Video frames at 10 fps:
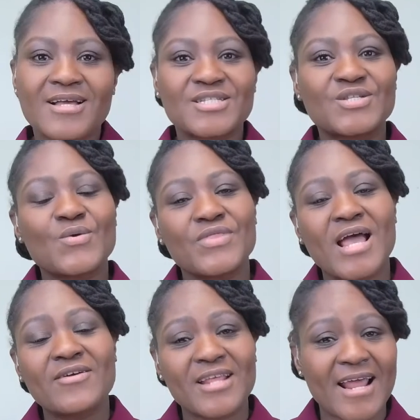So
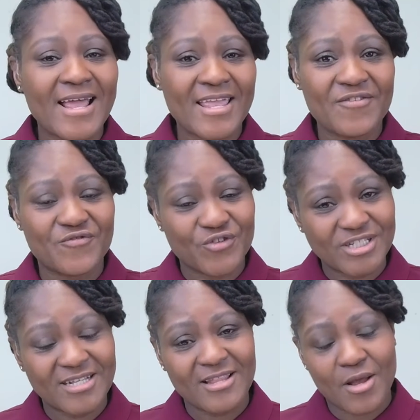now that I have
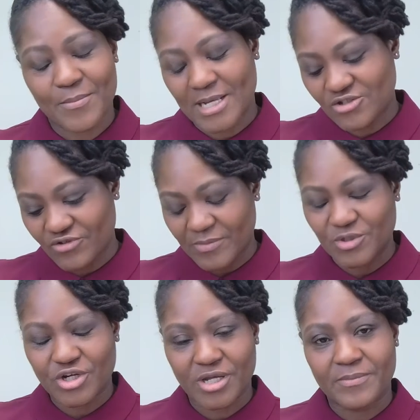written down my
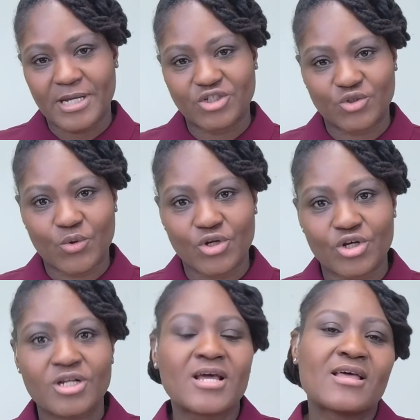scripture in my
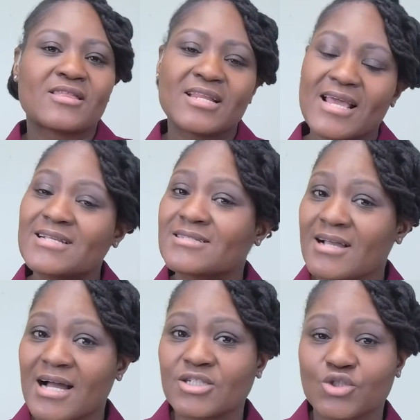journal, the next
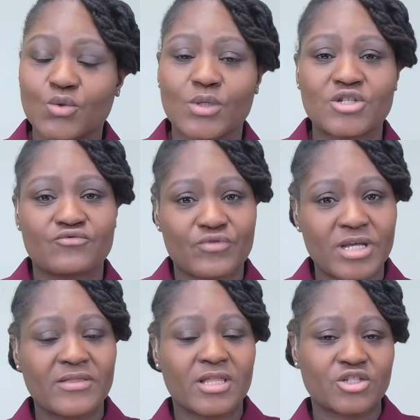thing I do is
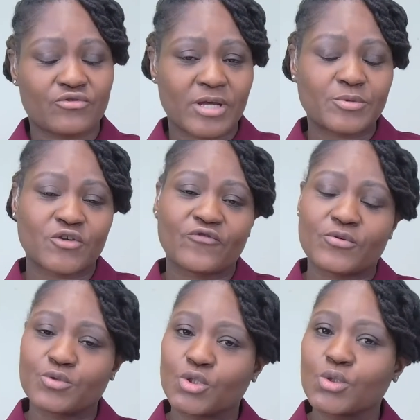read the scripture
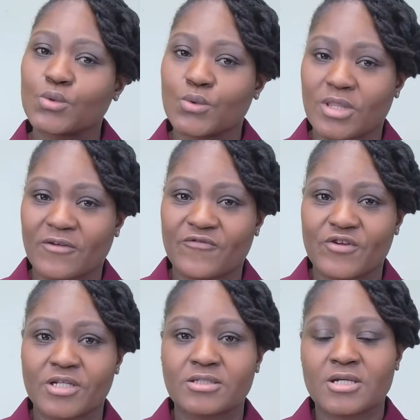from two
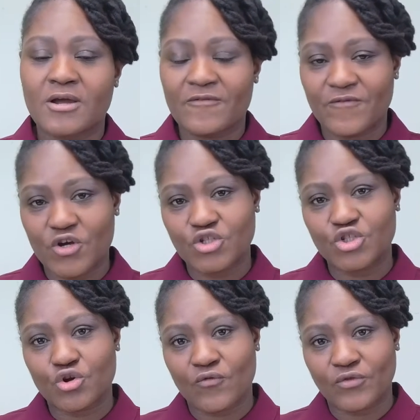different
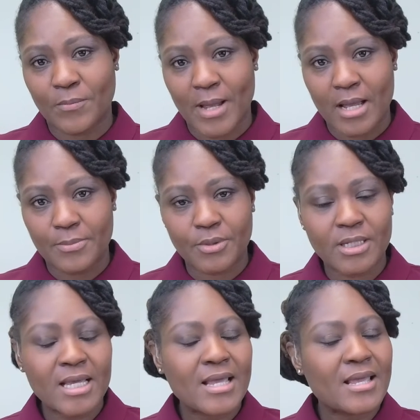versions of the Bible.
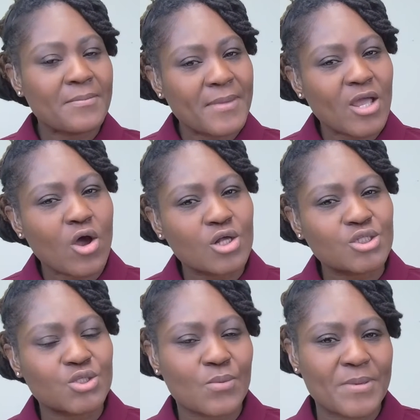It may
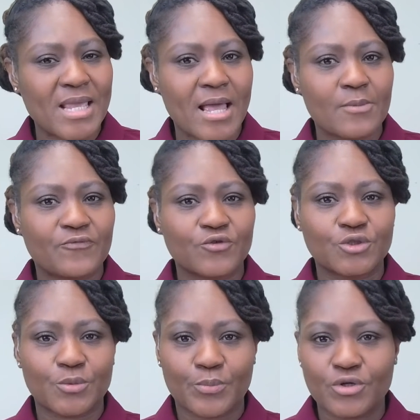also be helpful
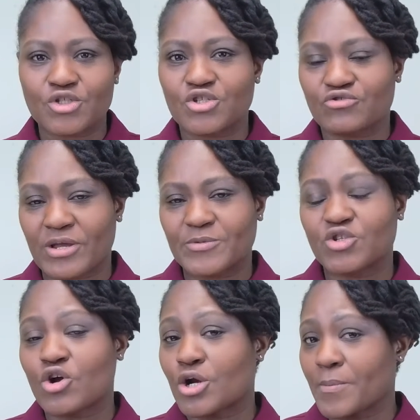to put the
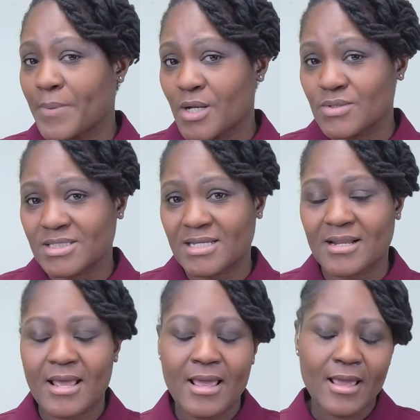scripture on a
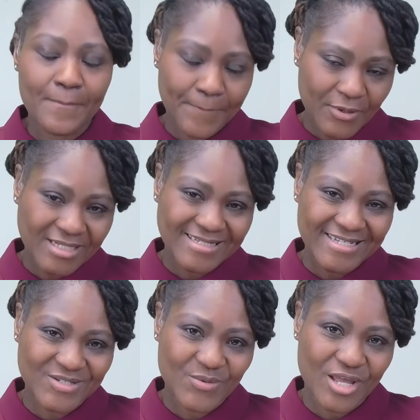post-it and put it
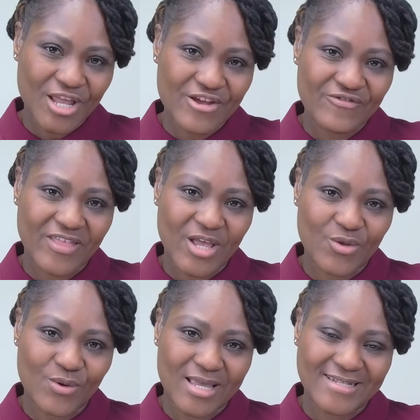into an area that
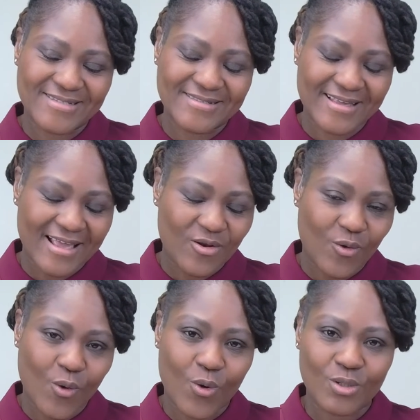you can see at
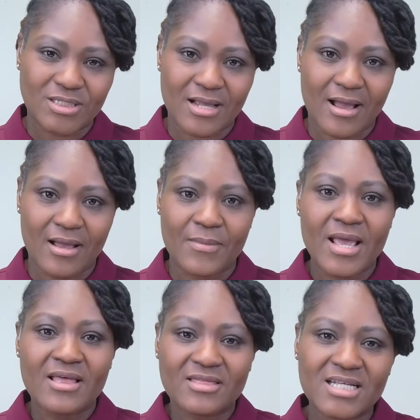all times.
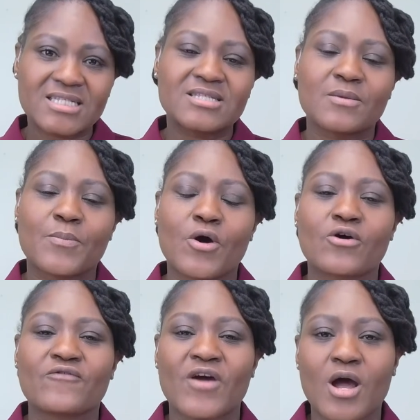This is a
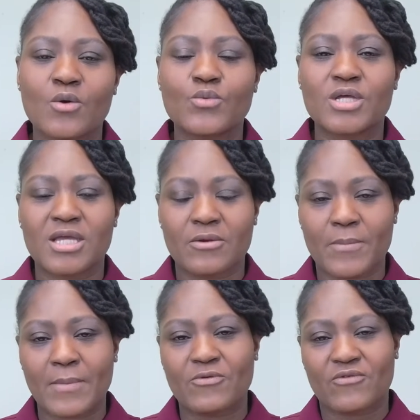part of how we can
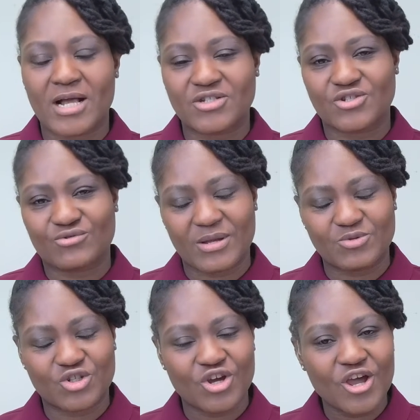memorize the
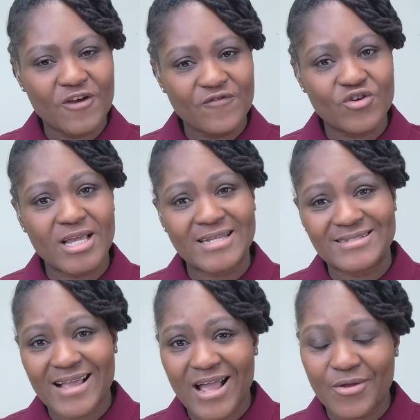scripture for the
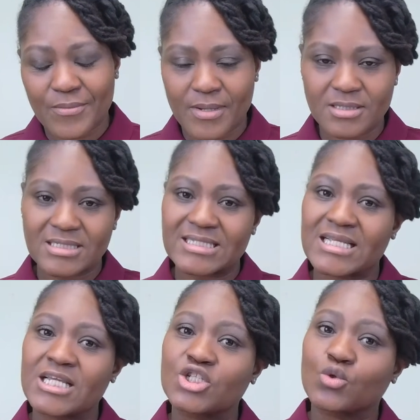entire month. Is
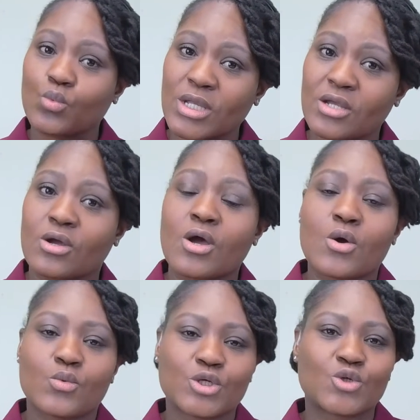each week
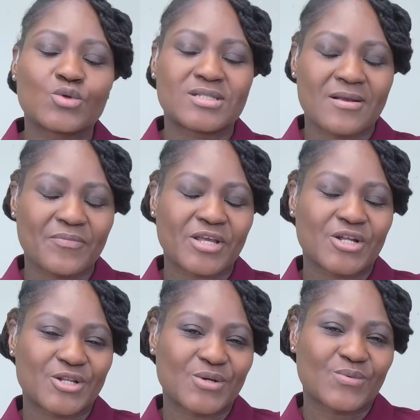we do
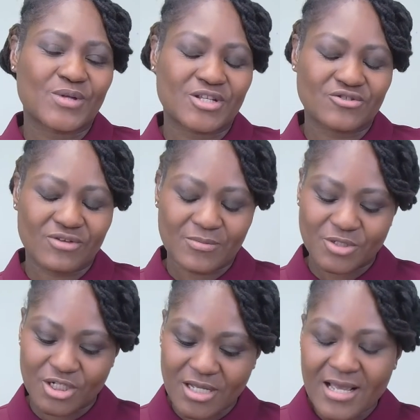something new with the
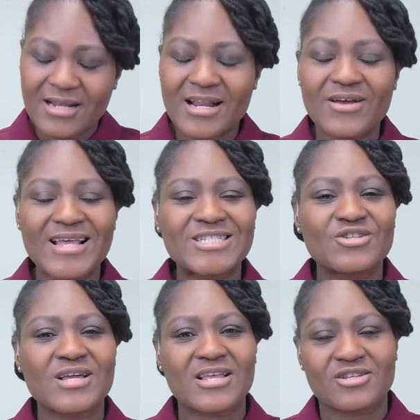scripture. Now let's
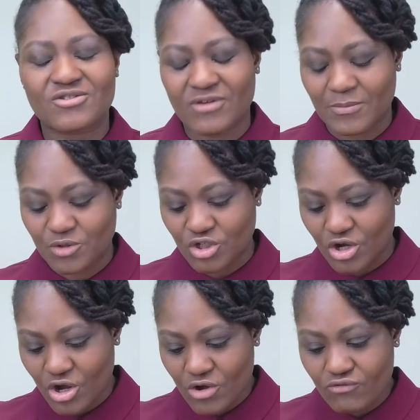look at the
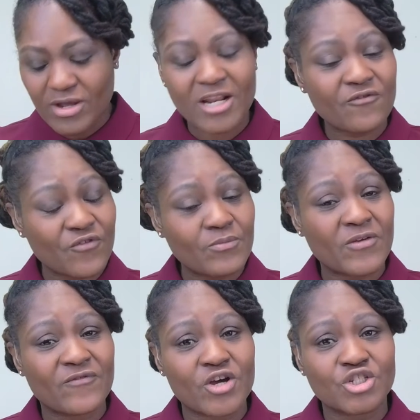scripture. Reading from
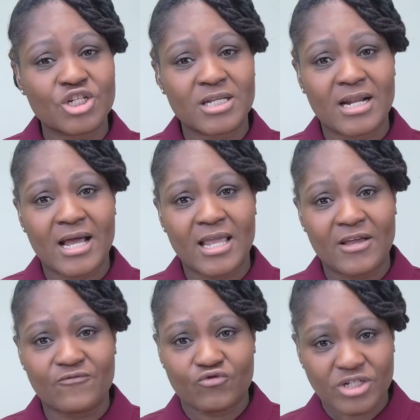the version that I
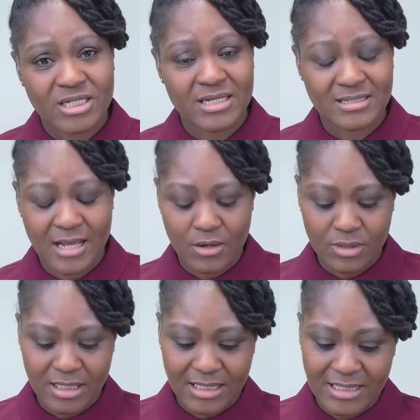have written it down
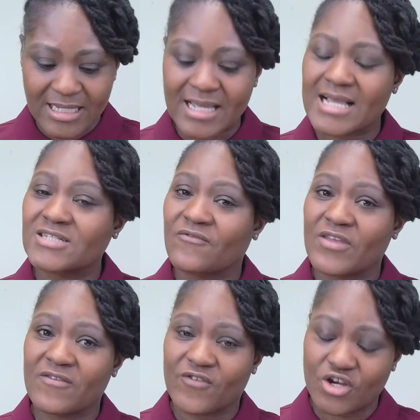in an
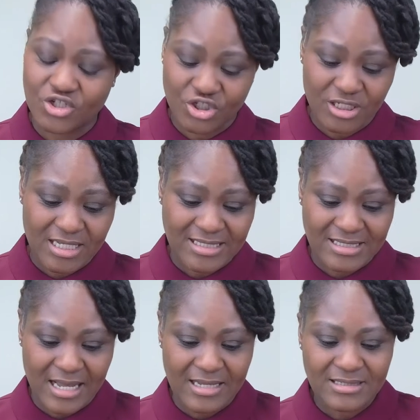ESV version, it
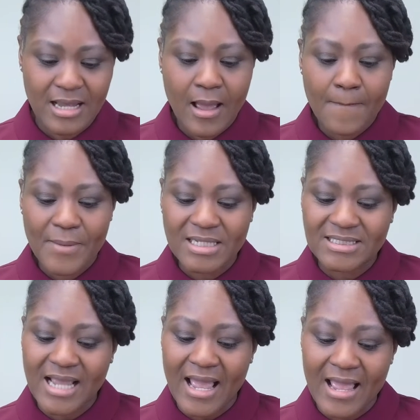says,
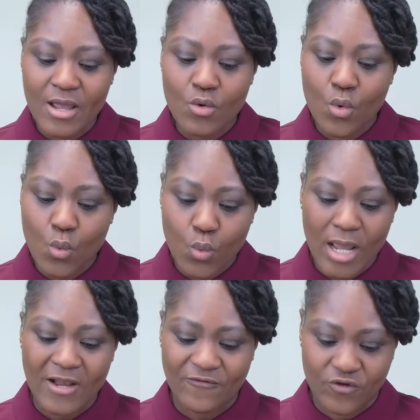"But they who
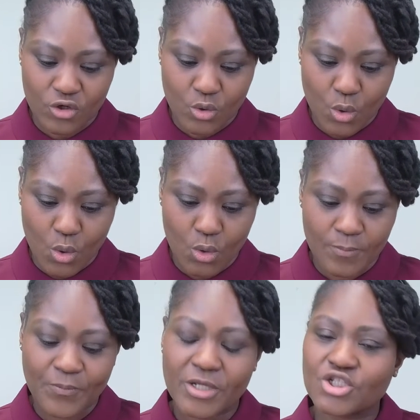wait for the Lord
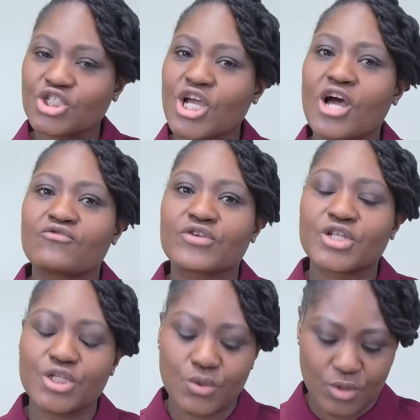shall
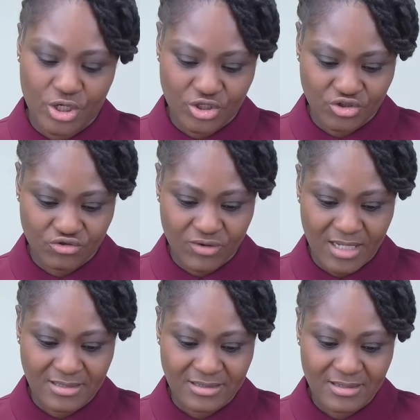renew their
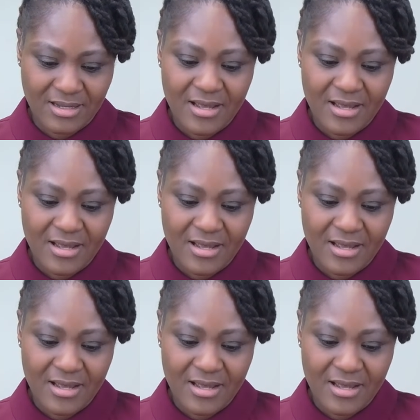strength.